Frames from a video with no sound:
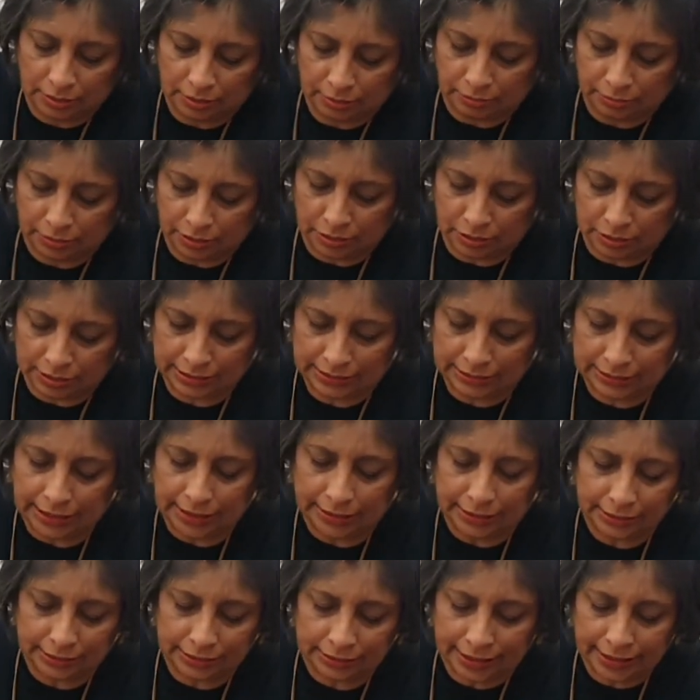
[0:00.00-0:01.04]
because that
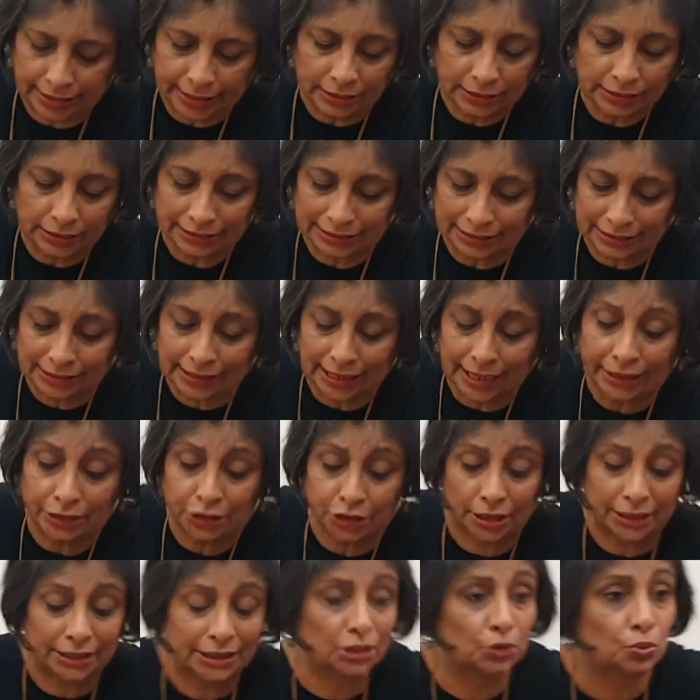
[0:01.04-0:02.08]
again doesn't
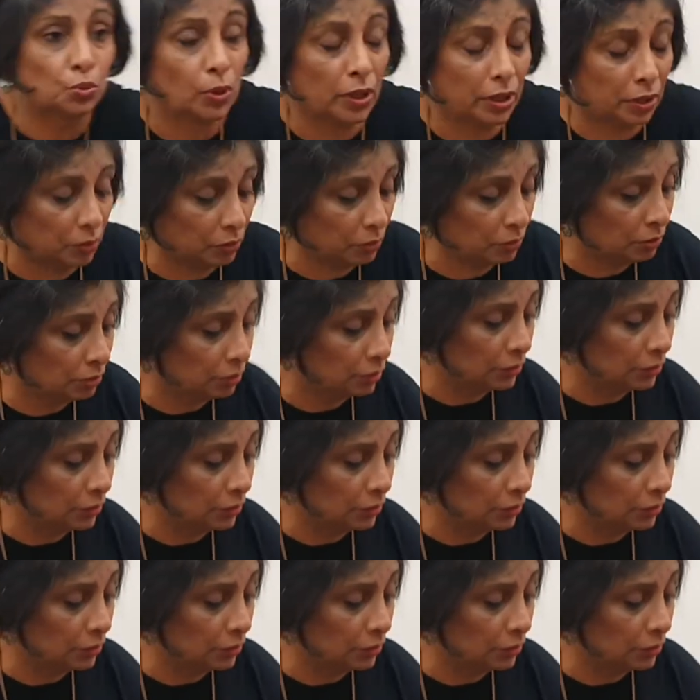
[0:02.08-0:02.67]
digest well.